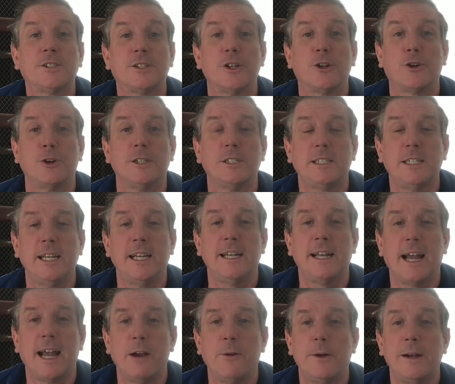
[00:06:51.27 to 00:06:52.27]
to Christy and
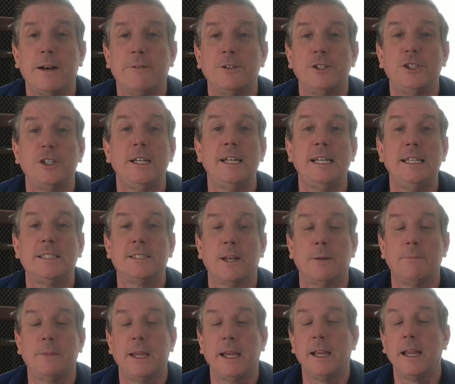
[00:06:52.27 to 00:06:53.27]
I whenever she needs
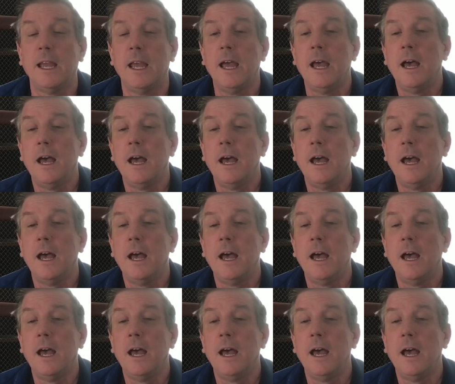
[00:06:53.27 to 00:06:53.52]
something.